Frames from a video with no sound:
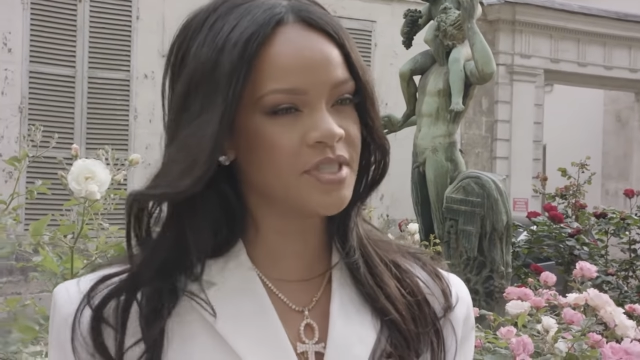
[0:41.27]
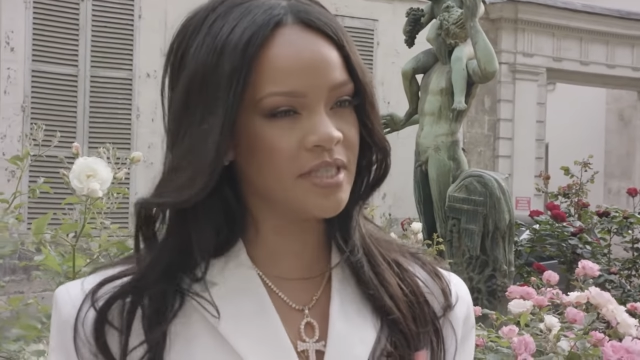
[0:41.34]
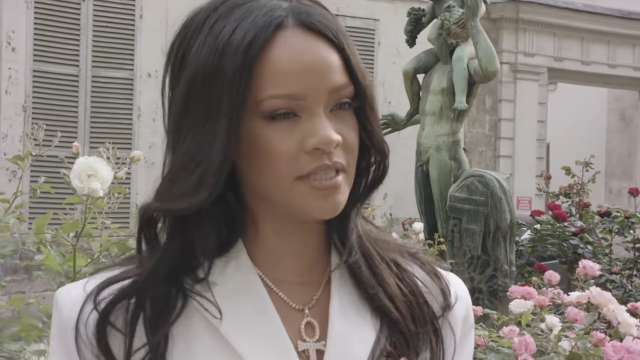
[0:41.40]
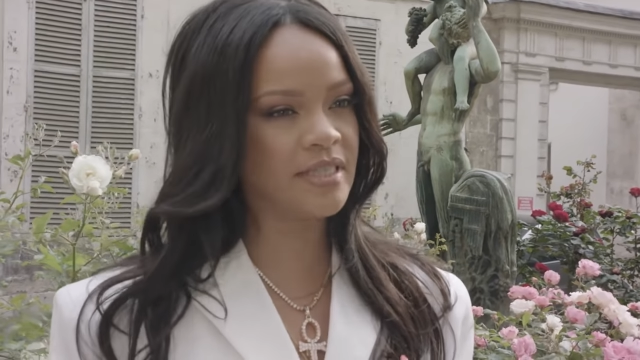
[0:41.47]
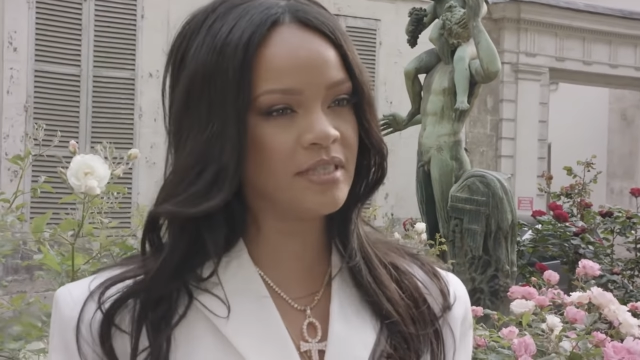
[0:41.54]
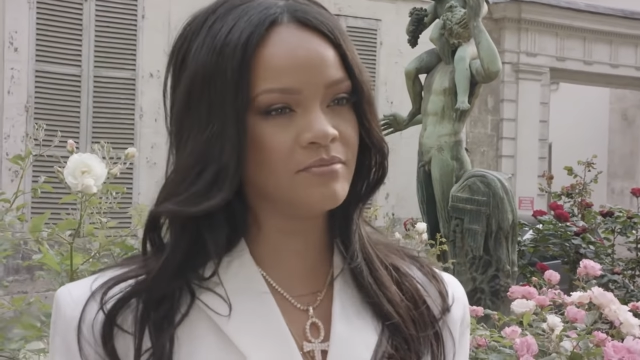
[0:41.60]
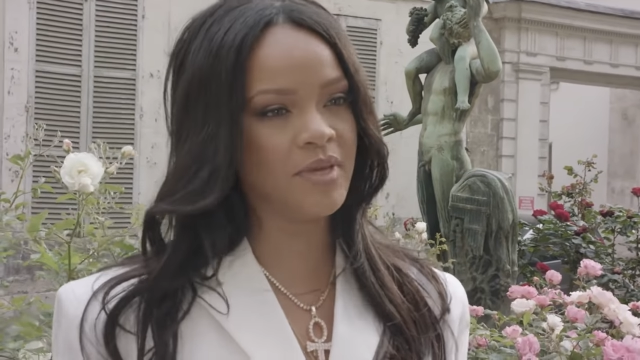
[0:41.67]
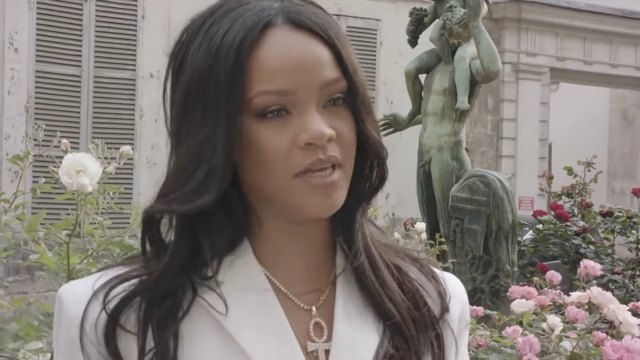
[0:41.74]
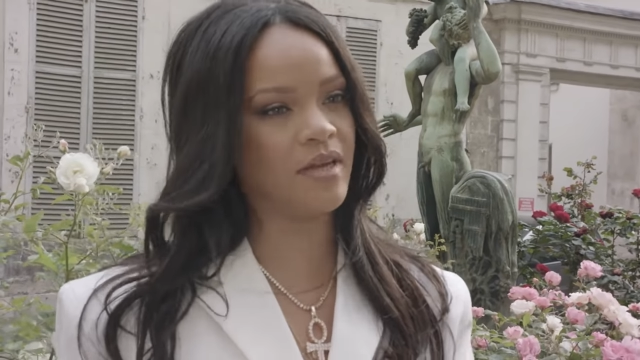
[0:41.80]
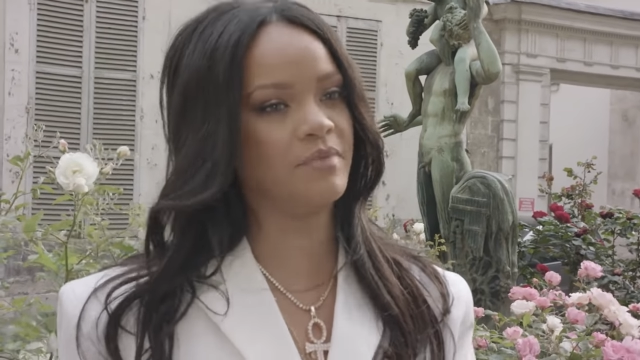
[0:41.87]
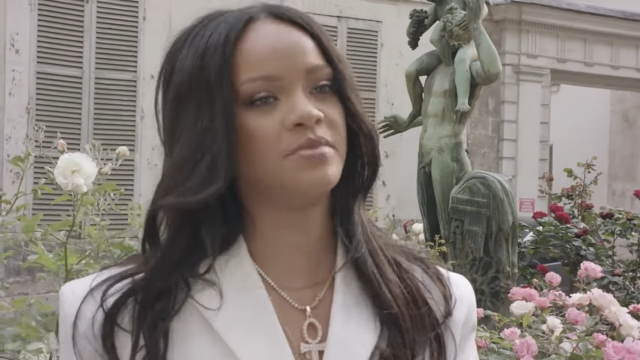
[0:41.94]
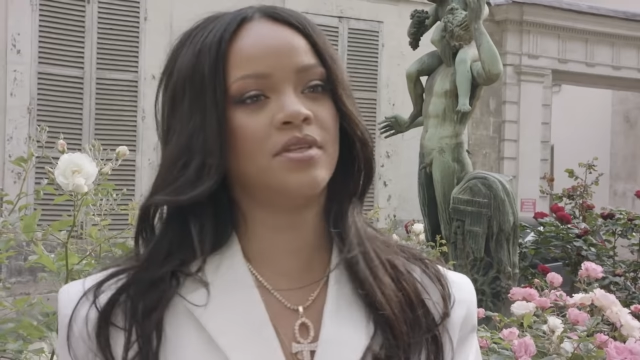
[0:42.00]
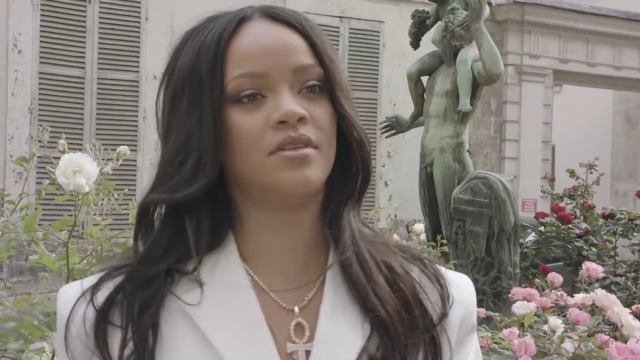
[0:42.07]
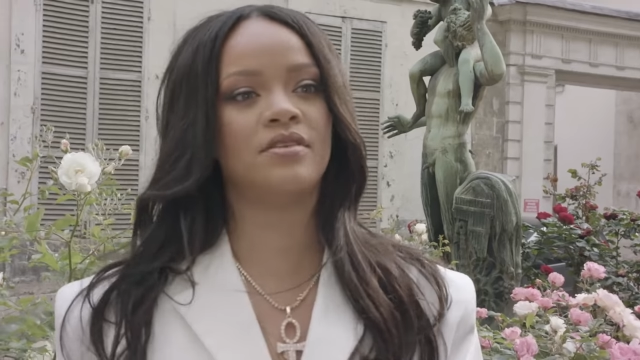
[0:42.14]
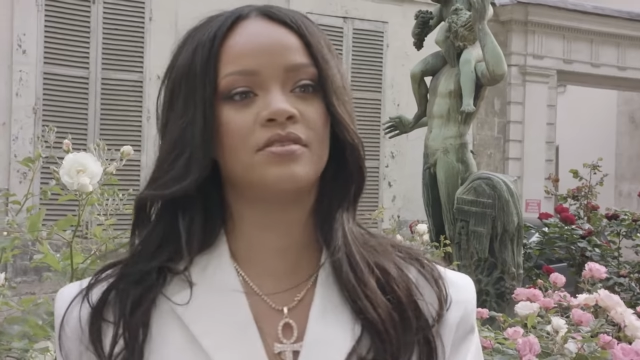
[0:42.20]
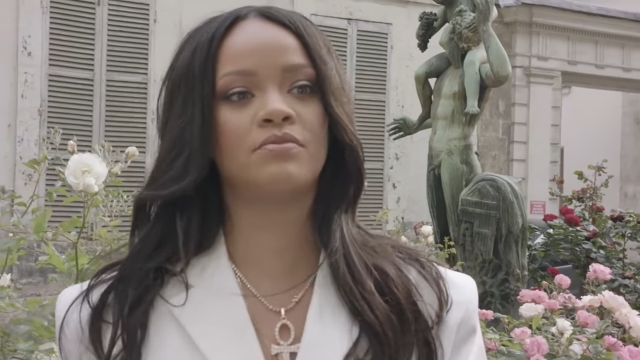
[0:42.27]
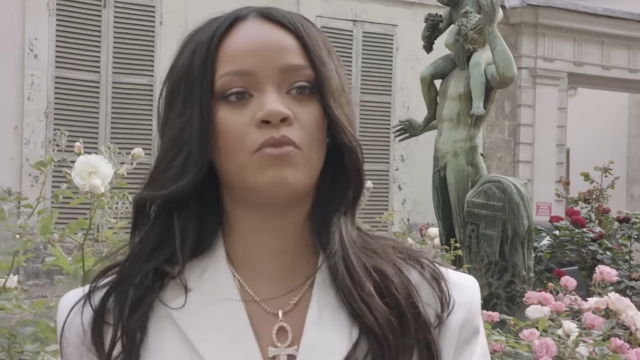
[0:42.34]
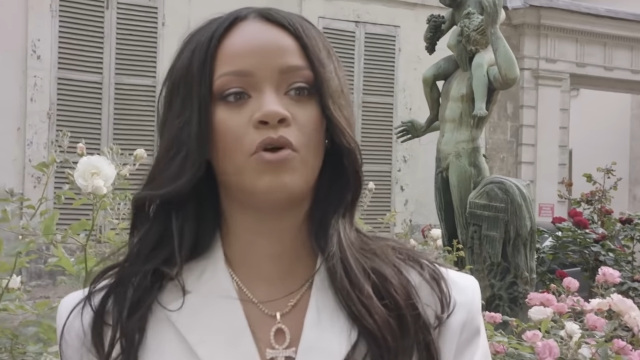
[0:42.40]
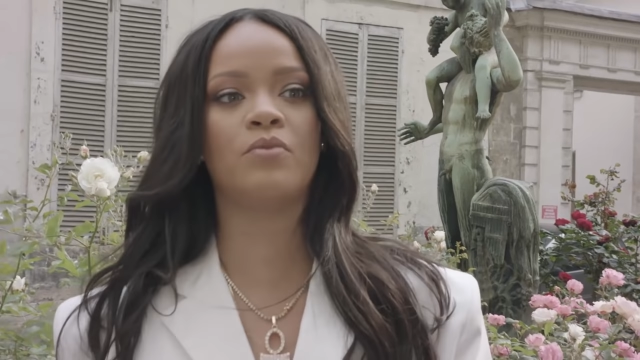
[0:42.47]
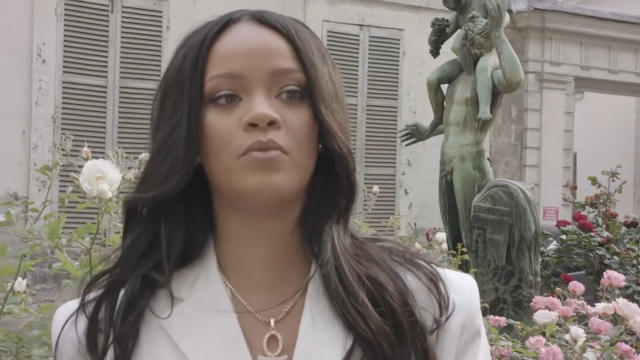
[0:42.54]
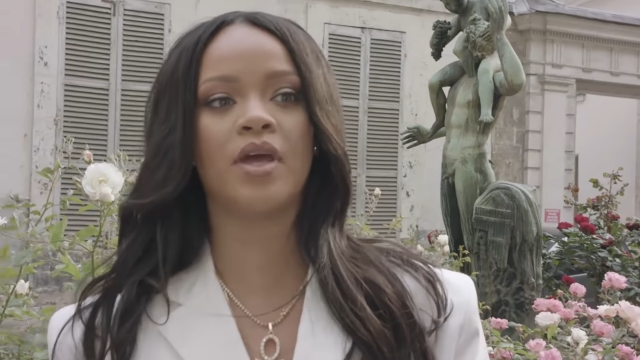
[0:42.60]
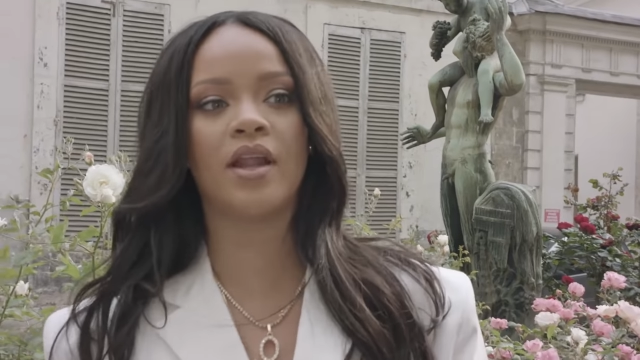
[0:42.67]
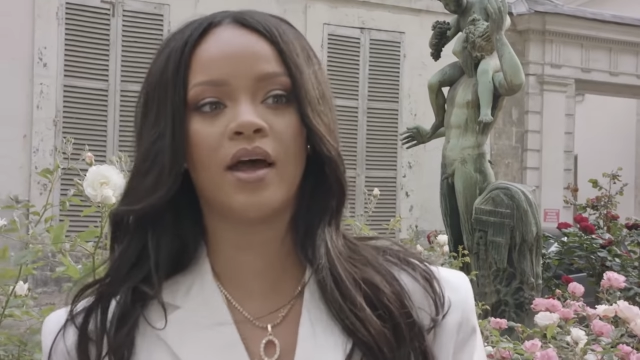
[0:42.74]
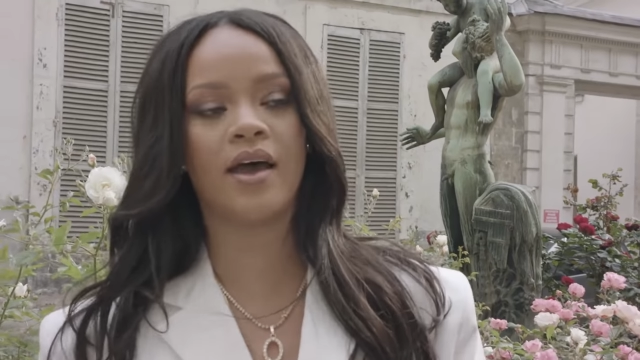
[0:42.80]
to lead me up to this moment.